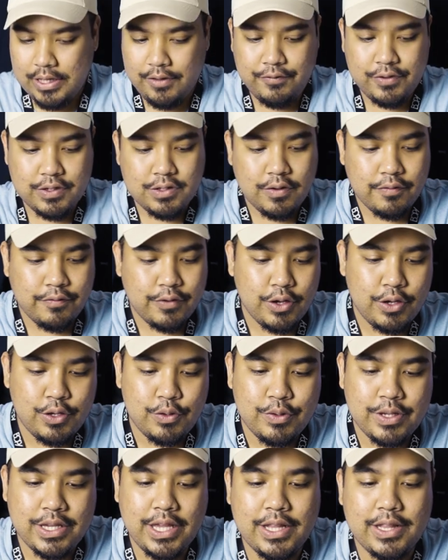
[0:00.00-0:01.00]
first of all,
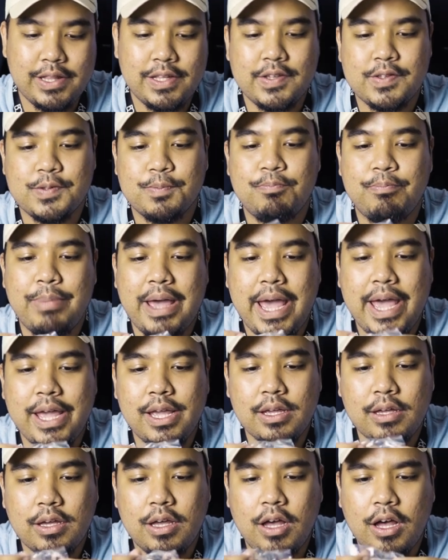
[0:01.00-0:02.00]
you will get this
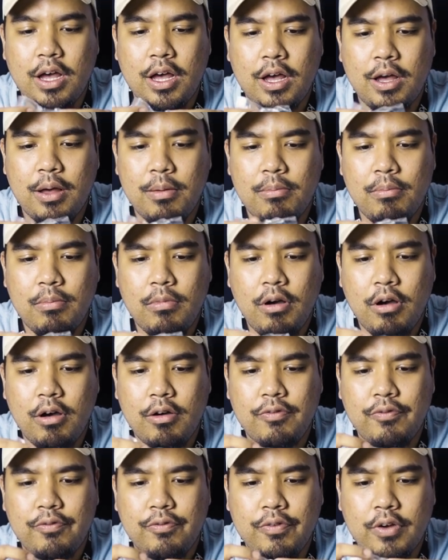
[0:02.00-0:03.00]
bag
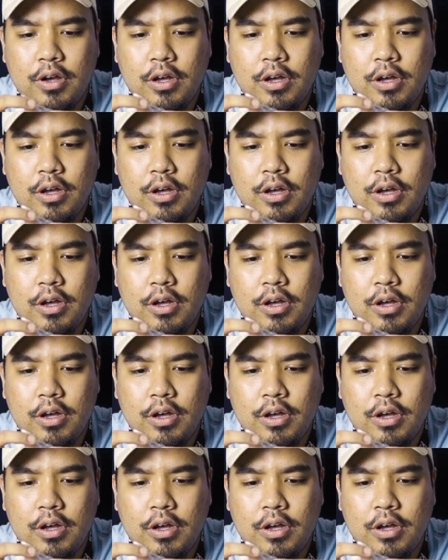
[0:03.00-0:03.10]
of